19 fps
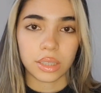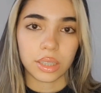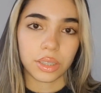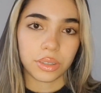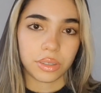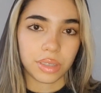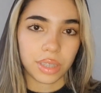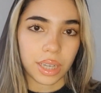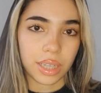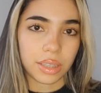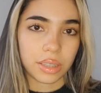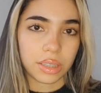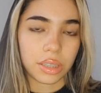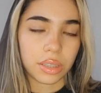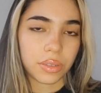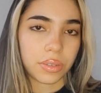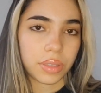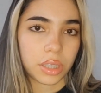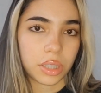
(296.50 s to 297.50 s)
So to get to
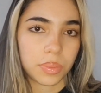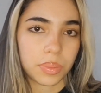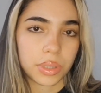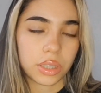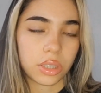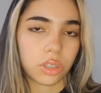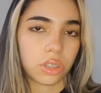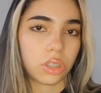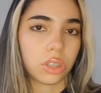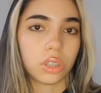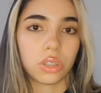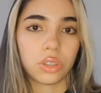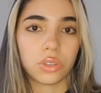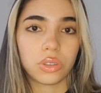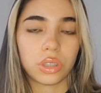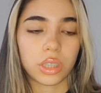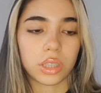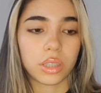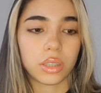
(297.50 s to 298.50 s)
the third position,
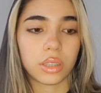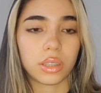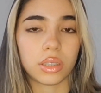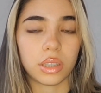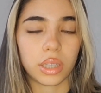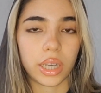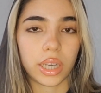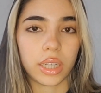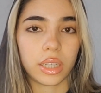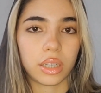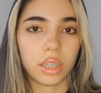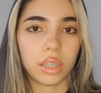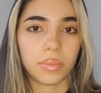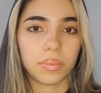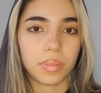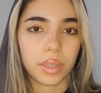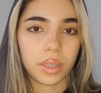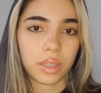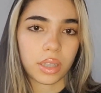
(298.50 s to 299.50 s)
you just slide
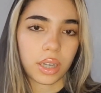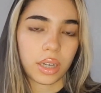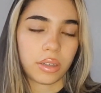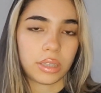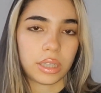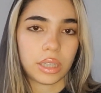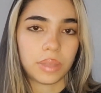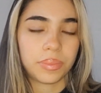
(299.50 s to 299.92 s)
up and down,